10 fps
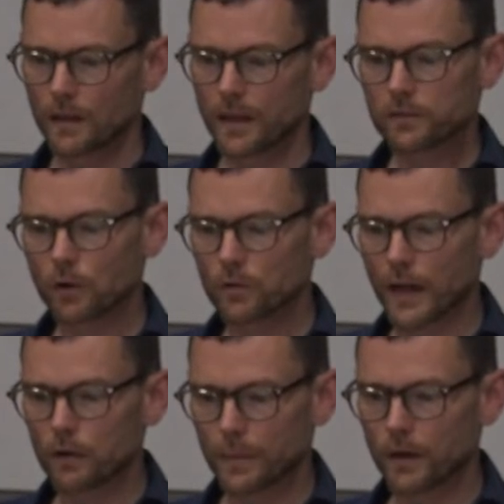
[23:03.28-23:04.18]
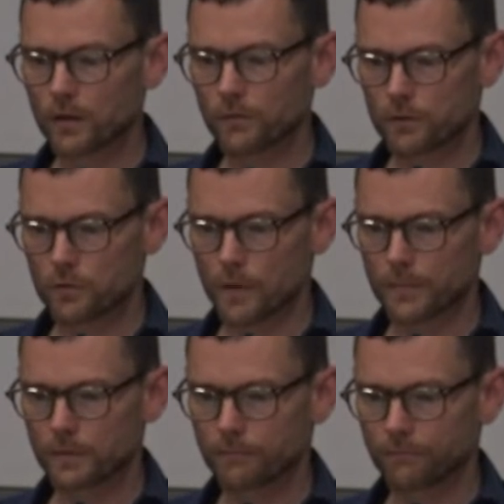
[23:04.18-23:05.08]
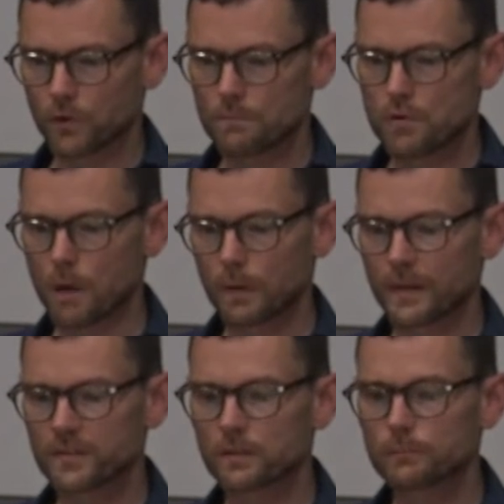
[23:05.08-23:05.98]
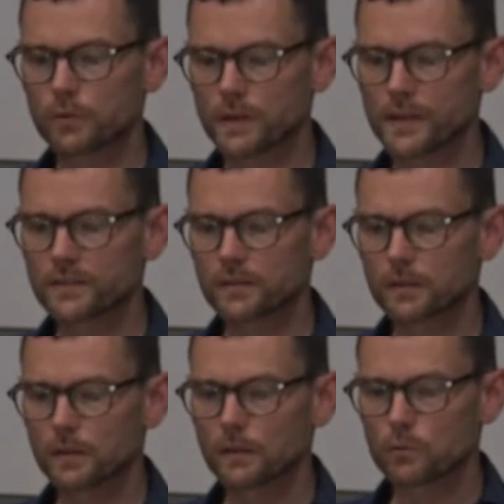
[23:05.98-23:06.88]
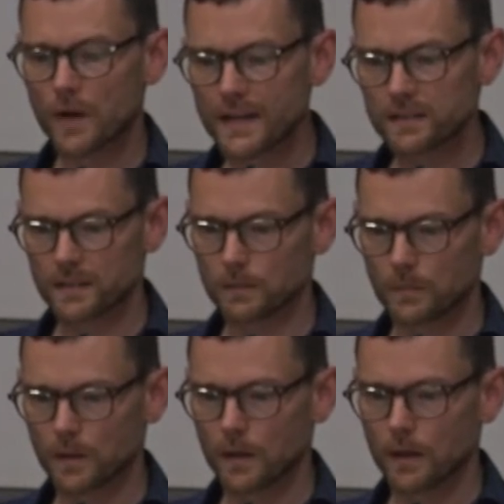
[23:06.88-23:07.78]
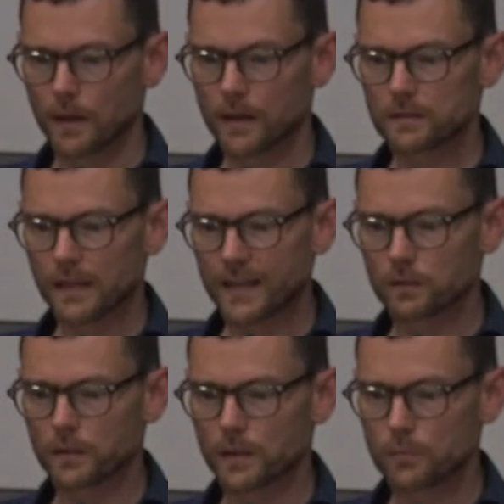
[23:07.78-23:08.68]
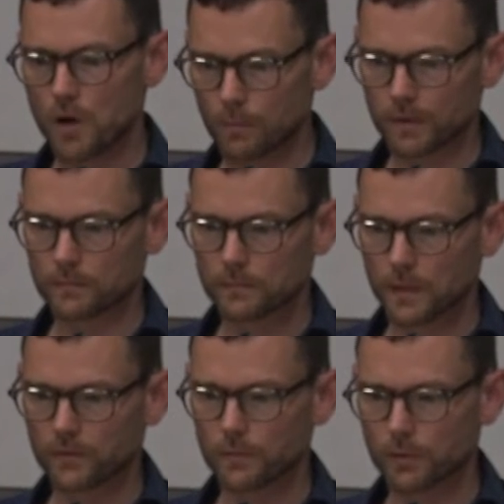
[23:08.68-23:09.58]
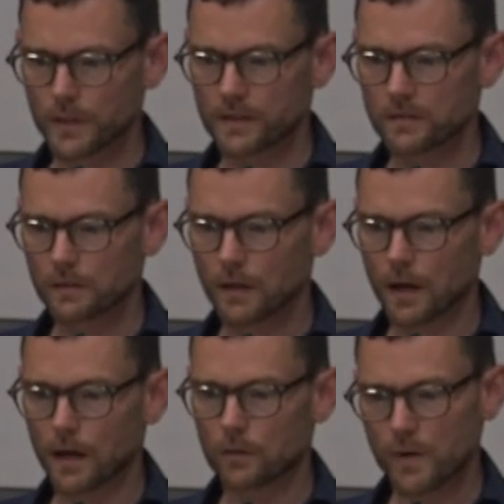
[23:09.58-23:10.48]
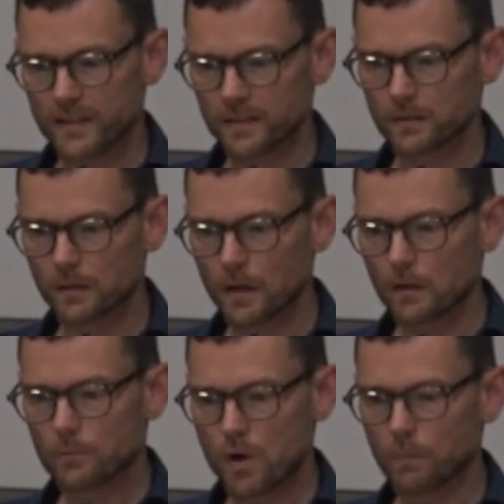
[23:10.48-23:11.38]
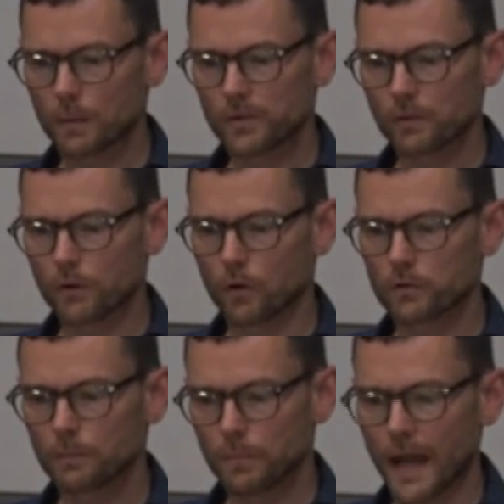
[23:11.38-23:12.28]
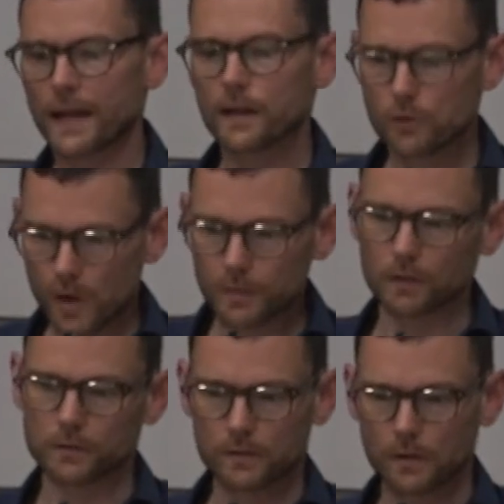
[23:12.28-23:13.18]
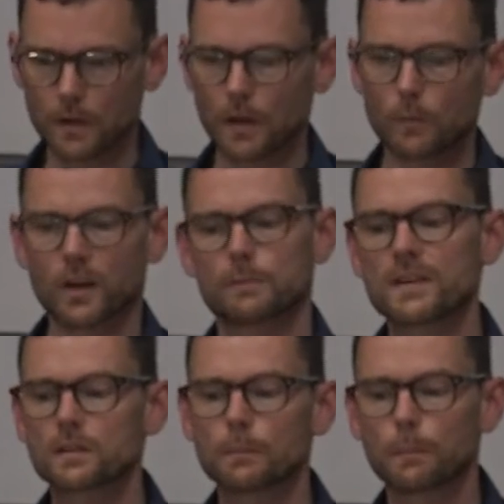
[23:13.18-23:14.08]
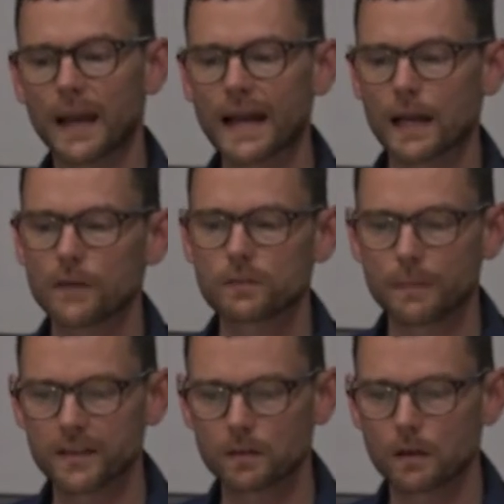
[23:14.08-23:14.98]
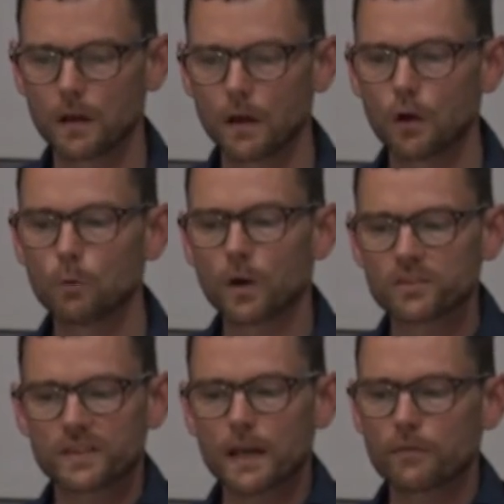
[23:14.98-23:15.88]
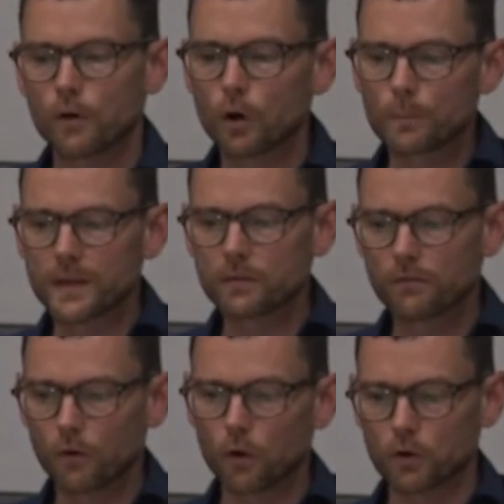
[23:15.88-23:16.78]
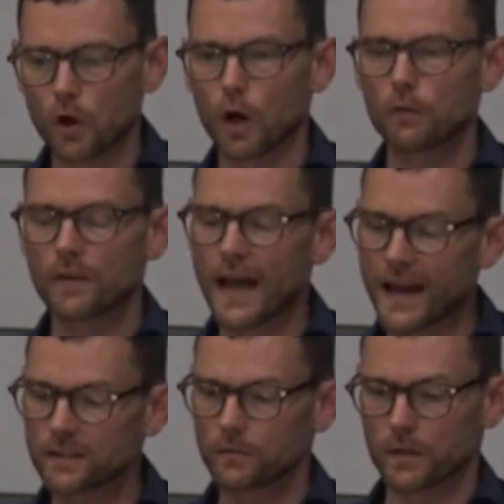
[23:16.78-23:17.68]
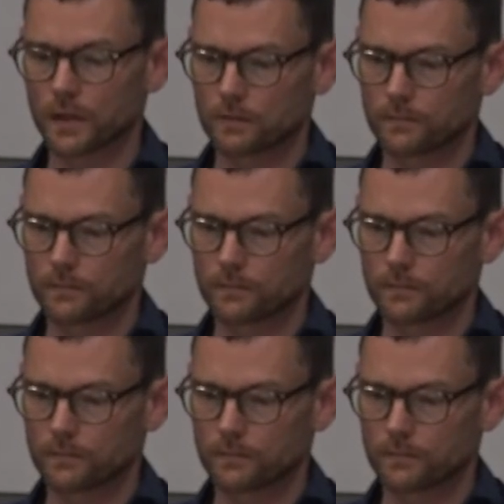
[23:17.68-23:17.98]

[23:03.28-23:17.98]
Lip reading: There's no doubt about it for Trump. The problem isn't police racism. It isn't actually a problem if the police are racist. The problem is, of course, black criminals, but especially Black Lives Matter, who must therefore be fought off actively.